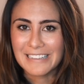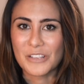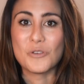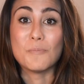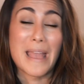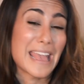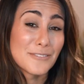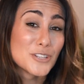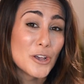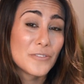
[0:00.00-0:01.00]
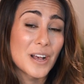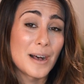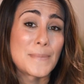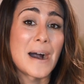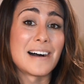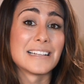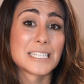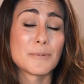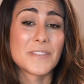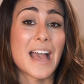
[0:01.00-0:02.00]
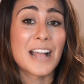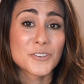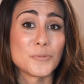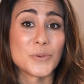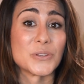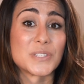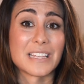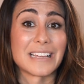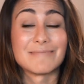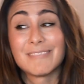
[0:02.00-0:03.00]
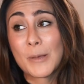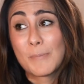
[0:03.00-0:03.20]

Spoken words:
thing that you may have to overcome are some of the attributes that